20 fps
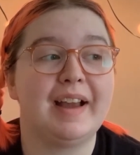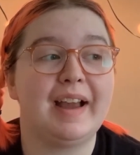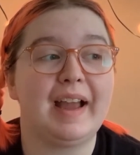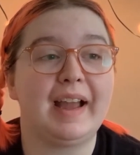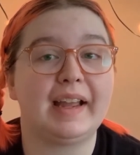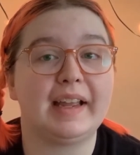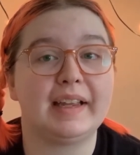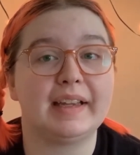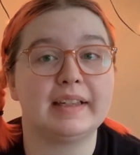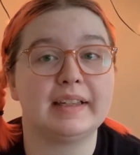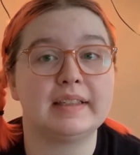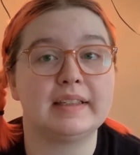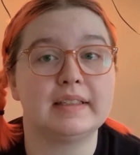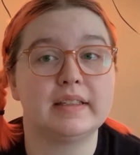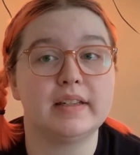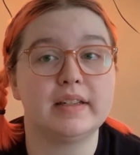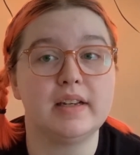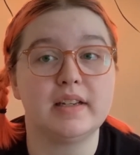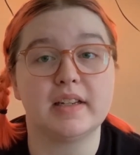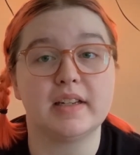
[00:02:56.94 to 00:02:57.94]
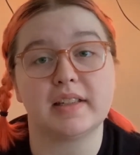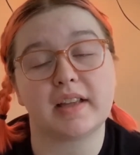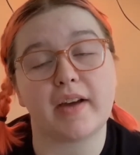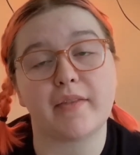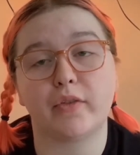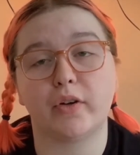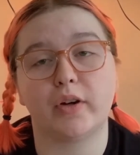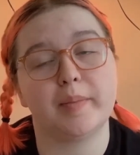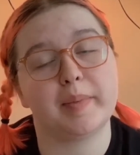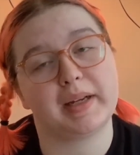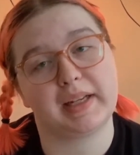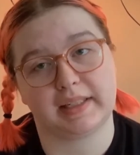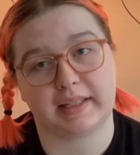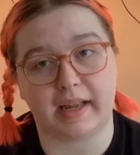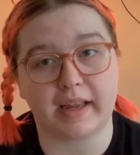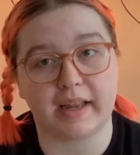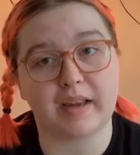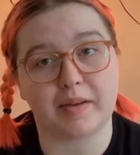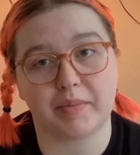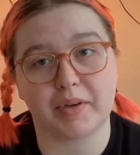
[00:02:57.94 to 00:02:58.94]
And discovery because I
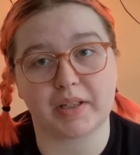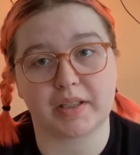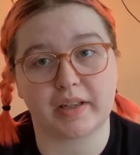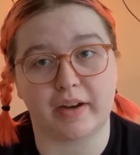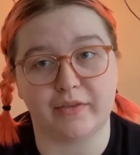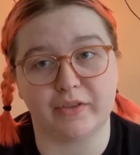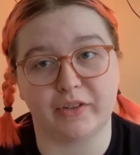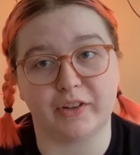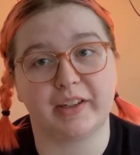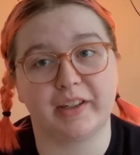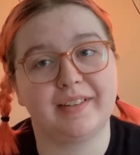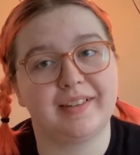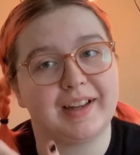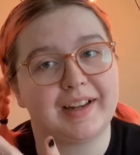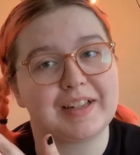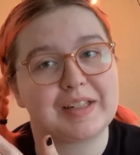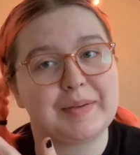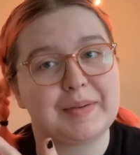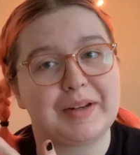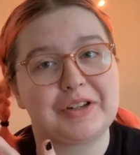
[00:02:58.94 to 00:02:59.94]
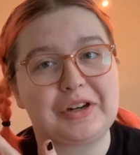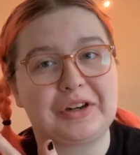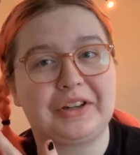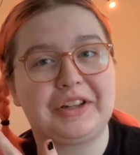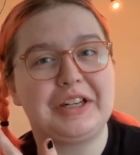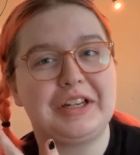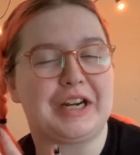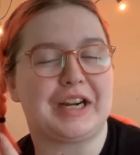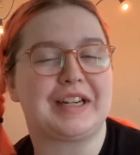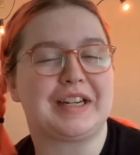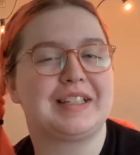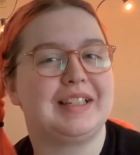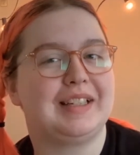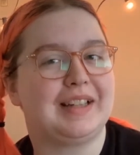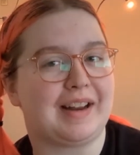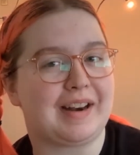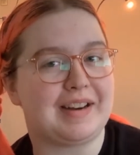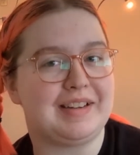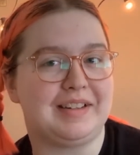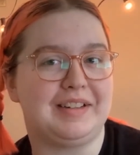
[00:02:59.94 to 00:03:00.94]
am discovering things about Shirley Jackson
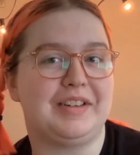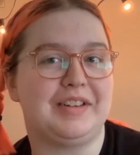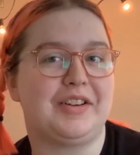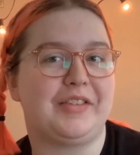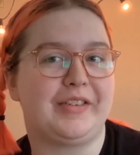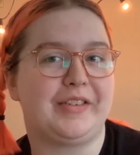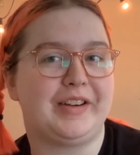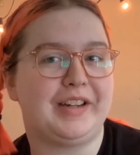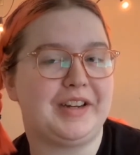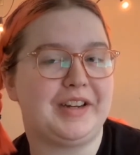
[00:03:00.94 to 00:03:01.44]
that I didn't already